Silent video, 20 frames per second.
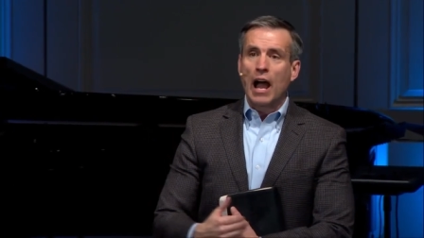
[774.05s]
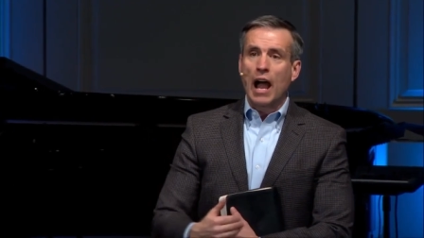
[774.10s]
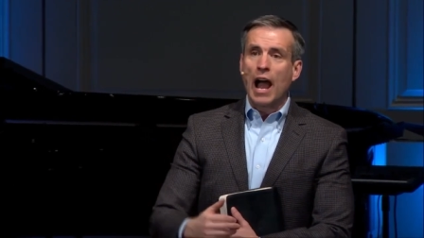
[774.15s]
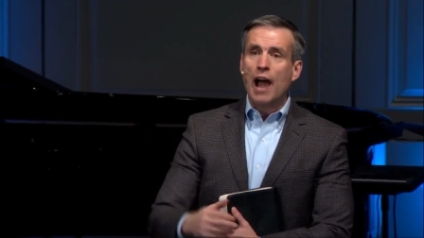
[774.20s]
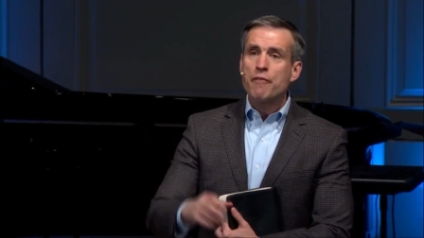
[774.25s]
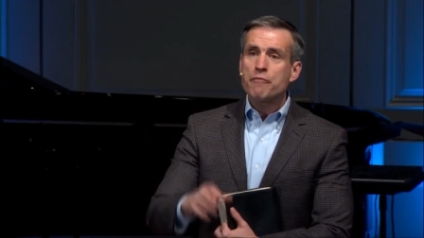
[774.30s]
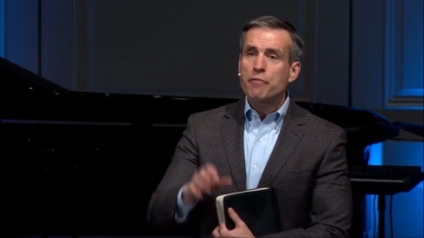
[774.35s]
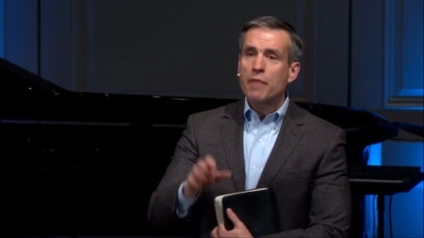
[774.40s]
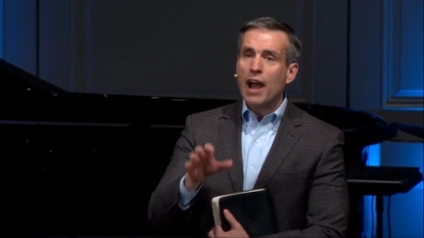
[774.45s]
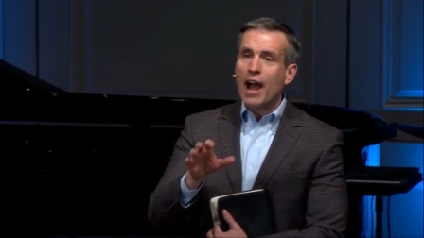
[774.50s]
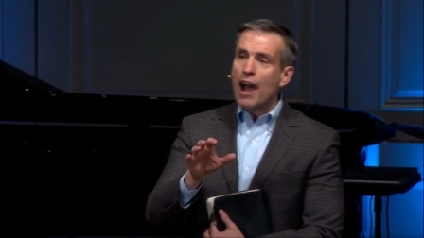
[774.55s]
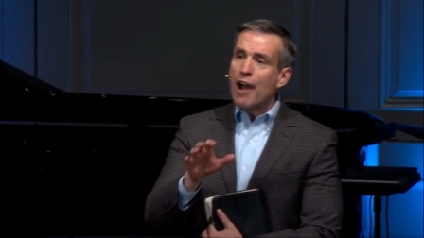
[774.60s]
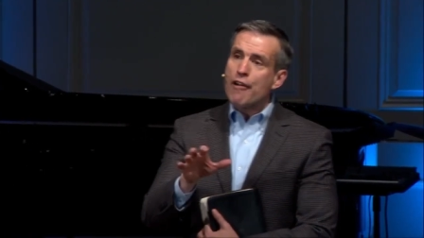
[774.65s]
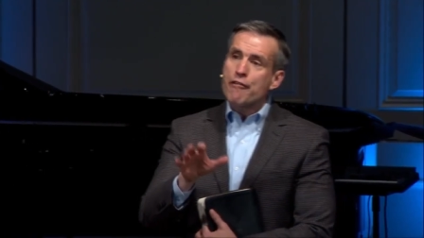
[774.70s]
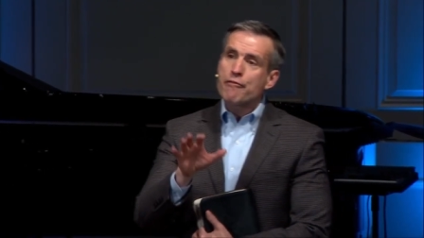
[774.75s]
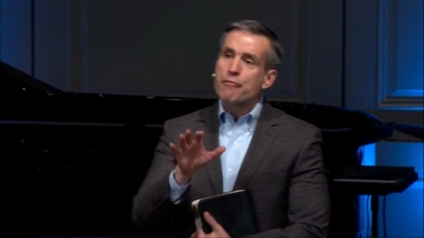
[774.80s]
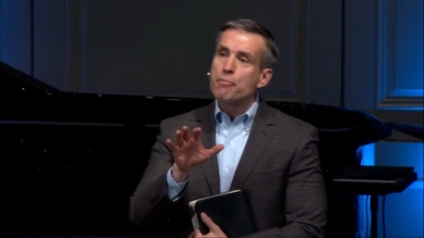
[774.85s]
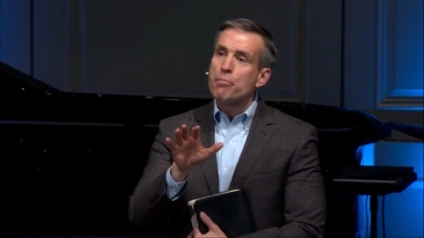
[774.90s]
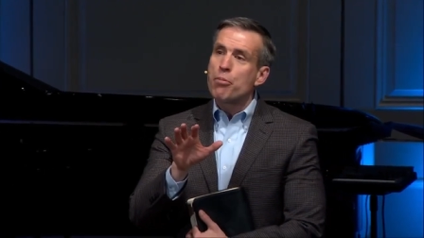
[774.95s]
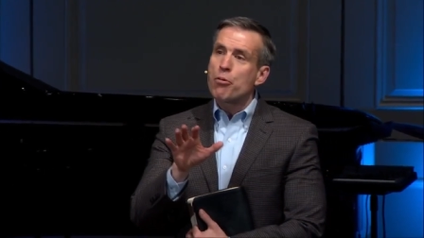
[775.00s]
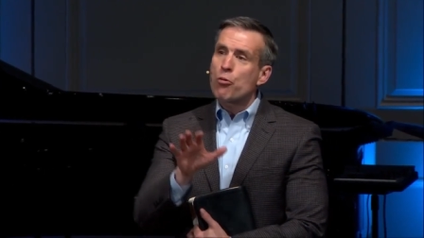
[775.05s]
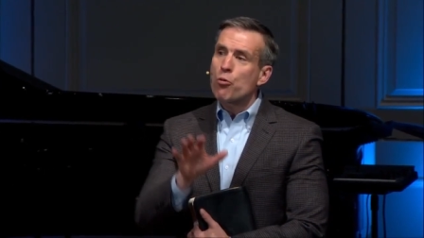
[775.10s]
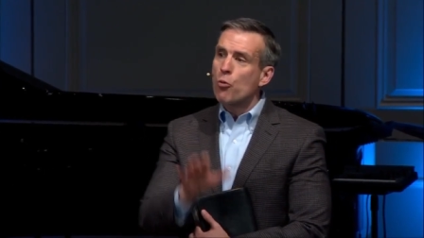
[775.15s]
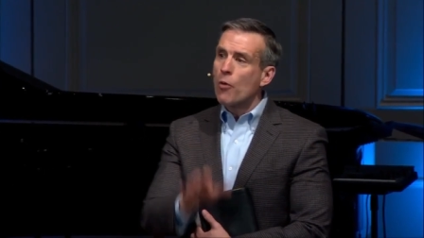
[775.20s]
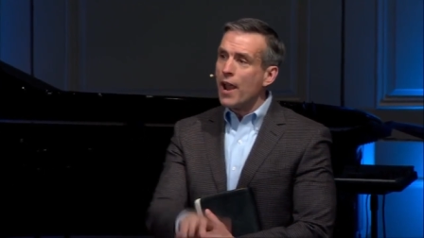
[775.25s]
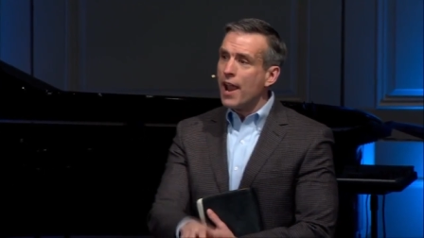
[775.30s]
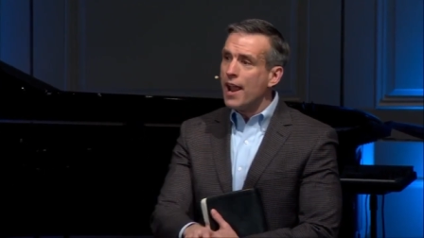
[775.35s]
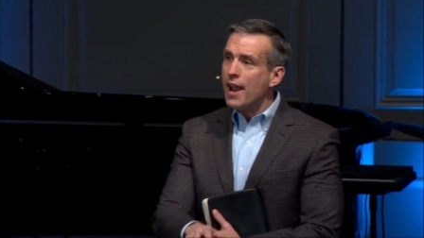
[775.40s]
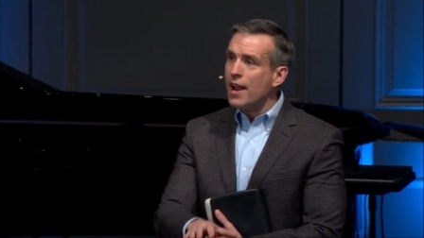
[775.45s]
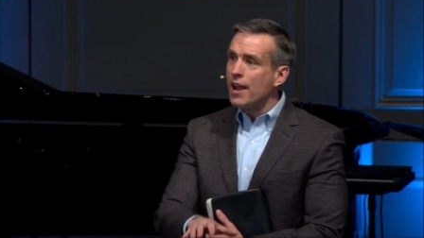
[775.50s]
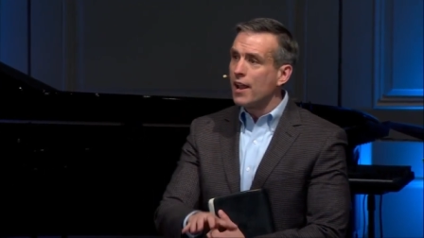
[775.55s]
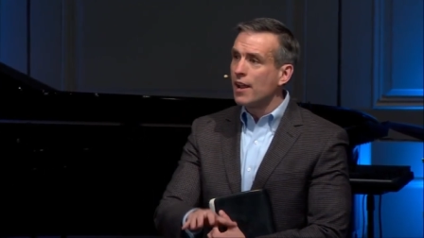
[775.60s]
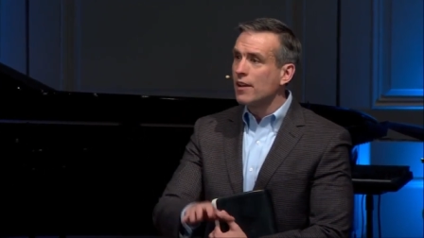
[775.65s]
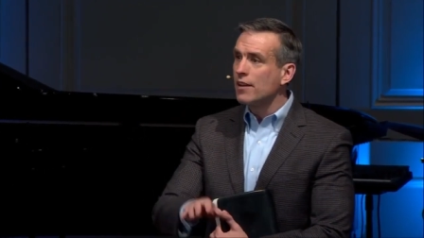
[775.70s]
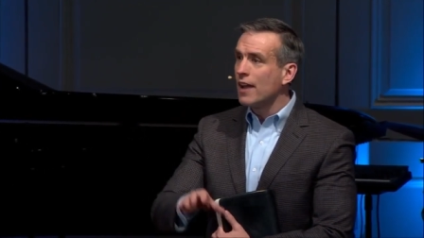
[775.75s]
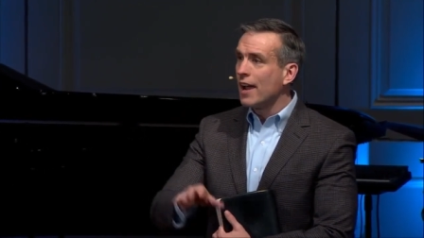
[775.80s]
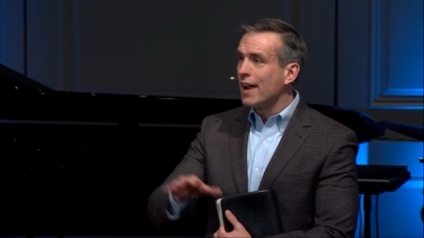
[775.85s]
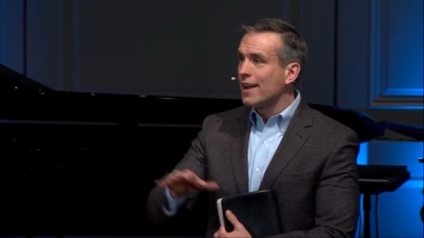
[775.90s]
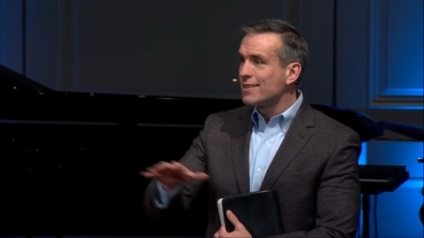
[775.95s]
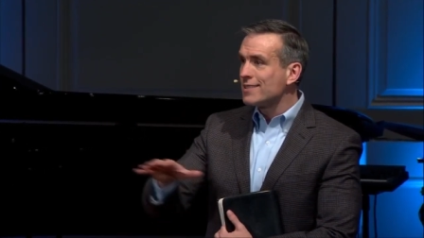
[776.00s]
I've, I've
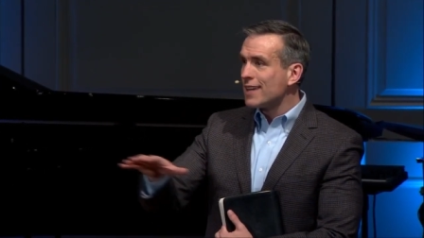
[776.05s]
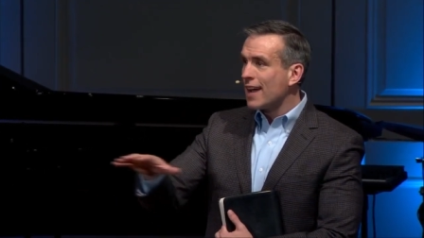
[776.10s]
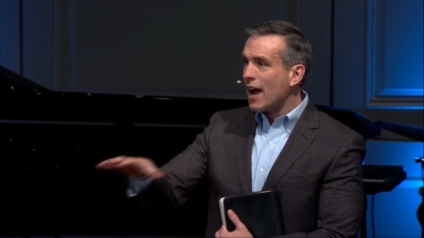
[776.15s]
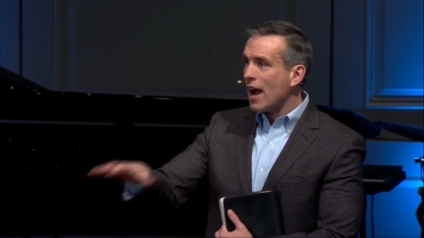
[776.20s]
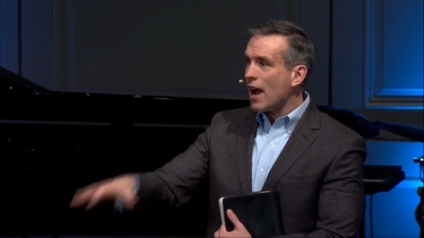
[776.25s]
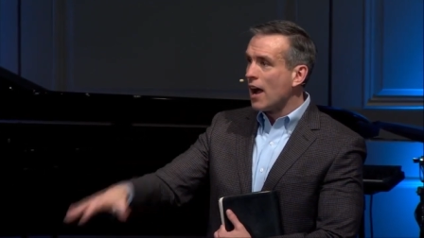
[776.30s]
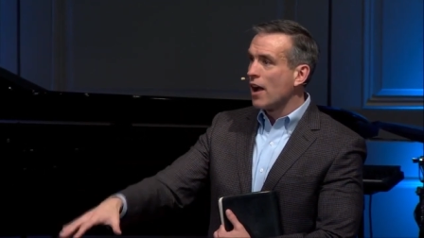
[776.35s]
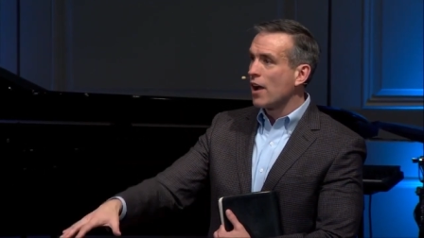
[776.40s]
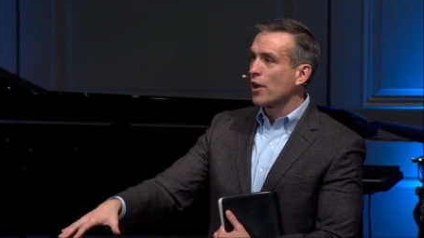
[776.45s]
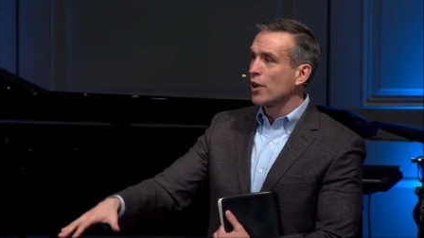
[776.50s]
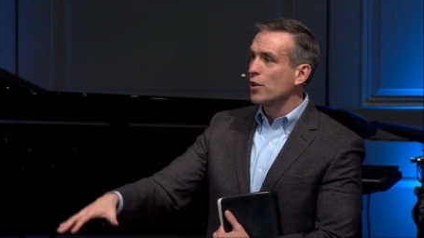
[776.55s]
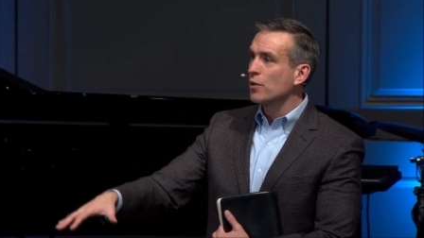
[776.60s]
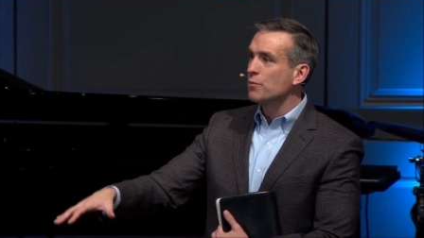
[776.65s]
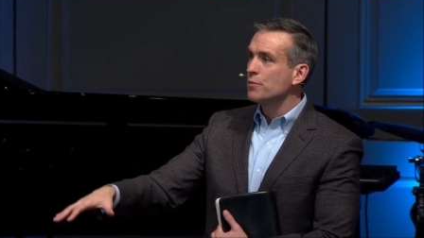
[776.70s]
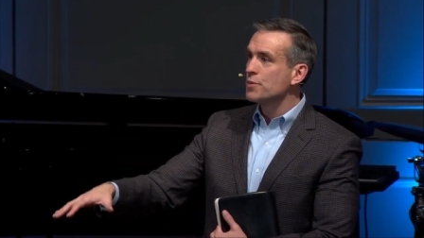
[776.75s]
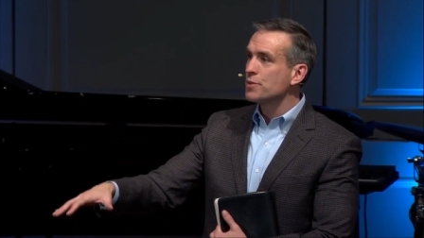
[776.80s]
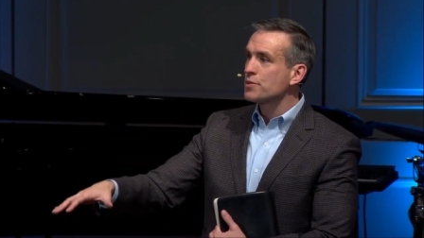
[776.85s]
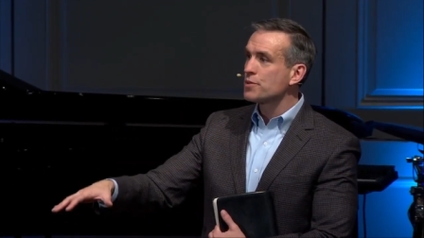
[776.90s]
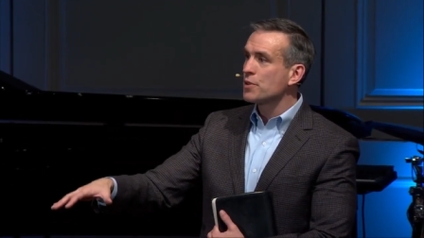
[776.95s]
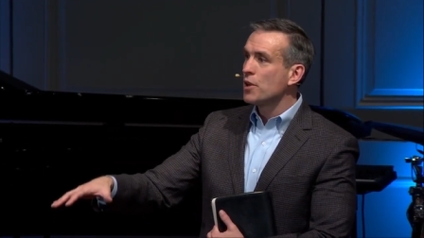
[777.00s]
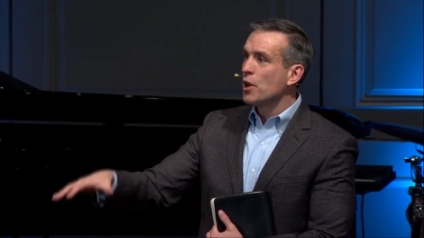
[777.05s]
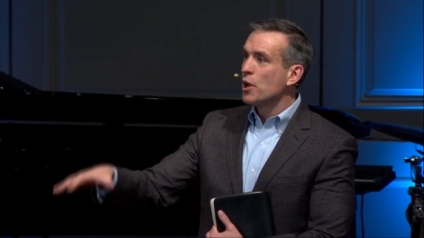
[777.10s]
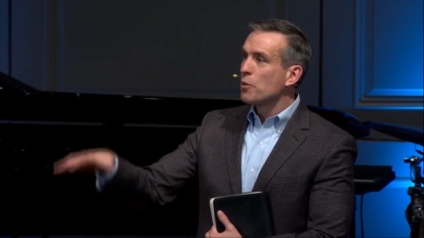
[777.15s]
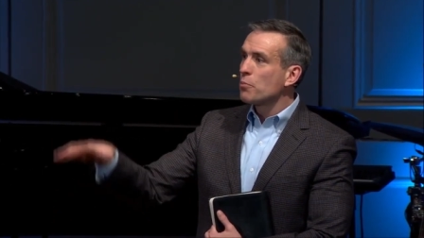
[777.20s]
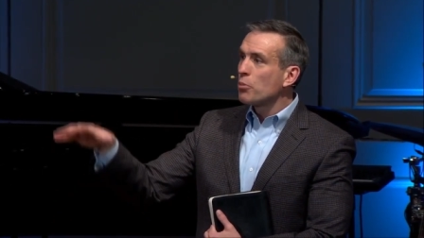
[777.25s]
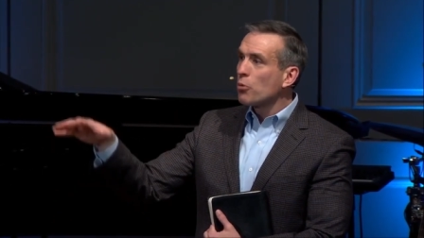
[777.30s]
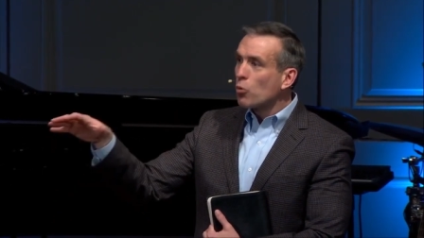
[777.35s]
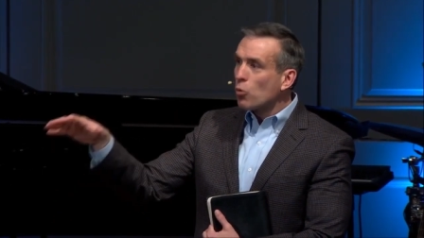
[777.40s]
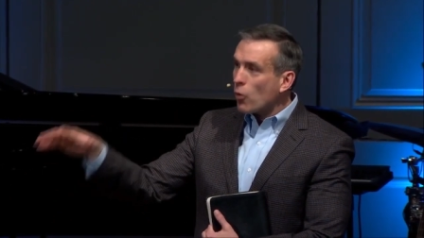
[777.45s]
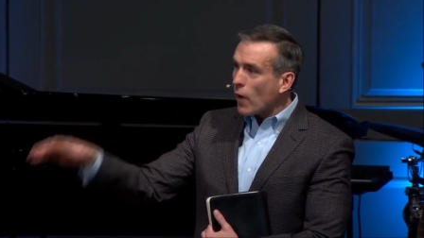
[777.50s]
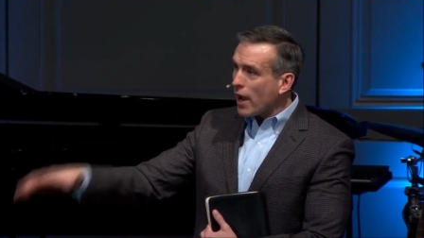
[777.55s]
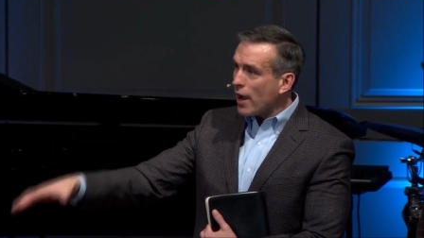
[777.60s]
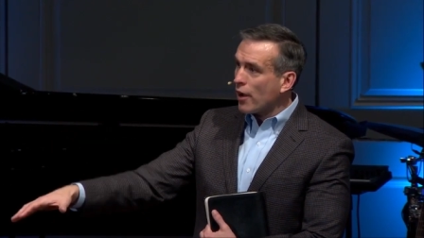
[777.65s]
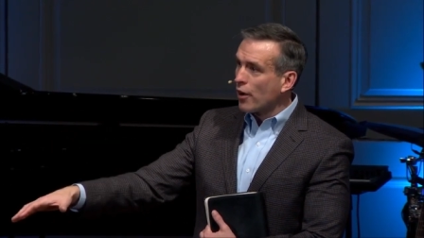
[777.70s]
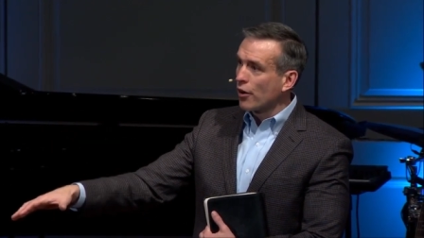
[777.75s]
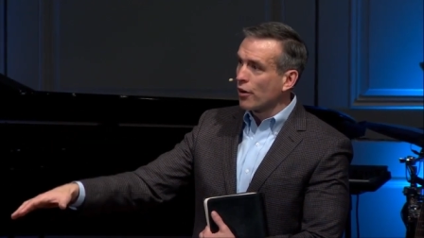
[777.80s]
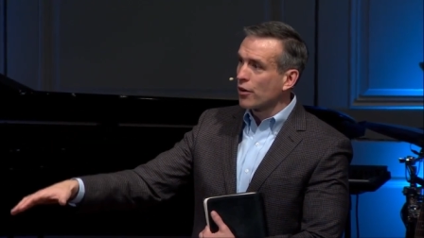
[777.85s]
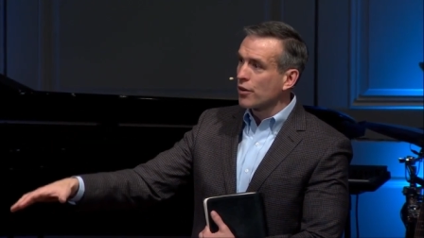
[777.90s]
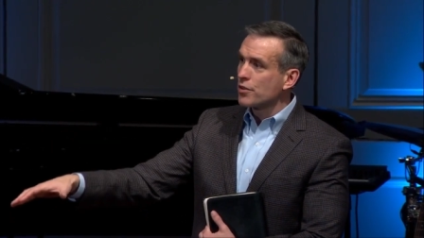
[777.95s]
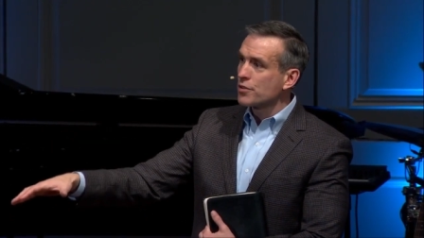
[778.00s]
prayed at times
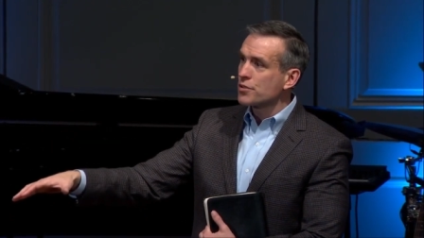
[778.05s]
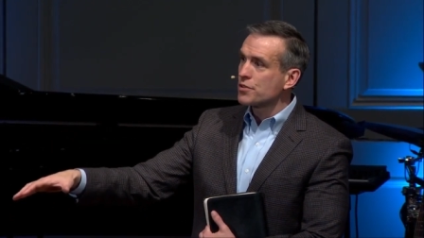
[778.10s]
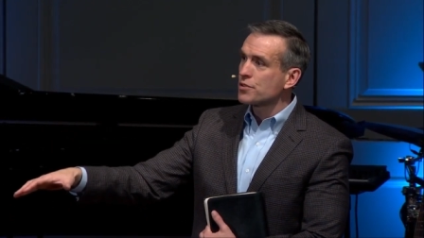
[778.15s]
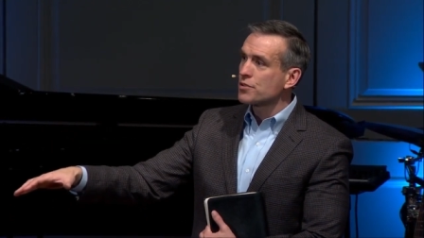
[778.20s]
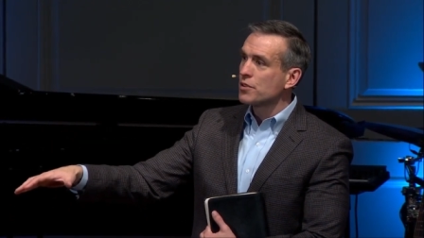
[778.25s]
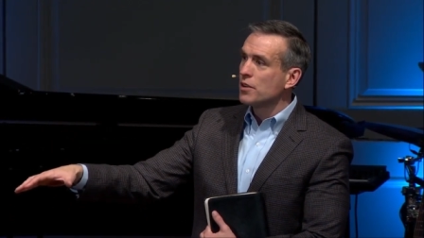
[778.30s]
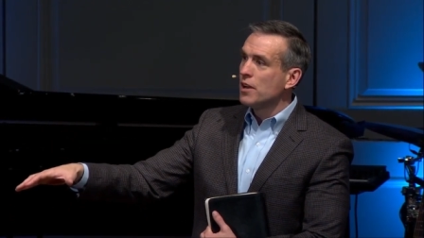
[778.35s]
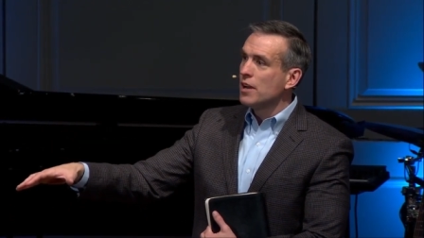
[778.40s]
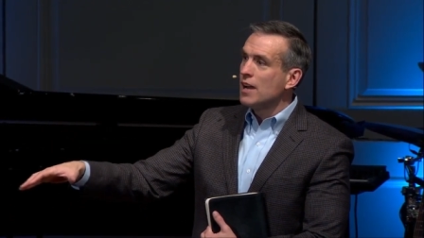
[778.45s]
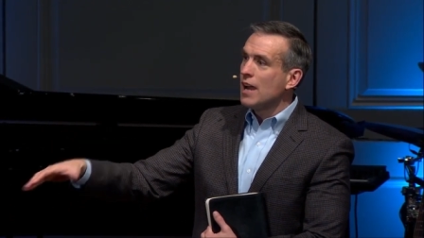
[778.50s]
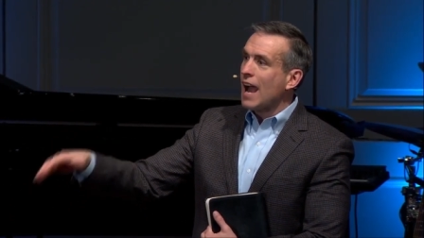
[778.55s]
prayers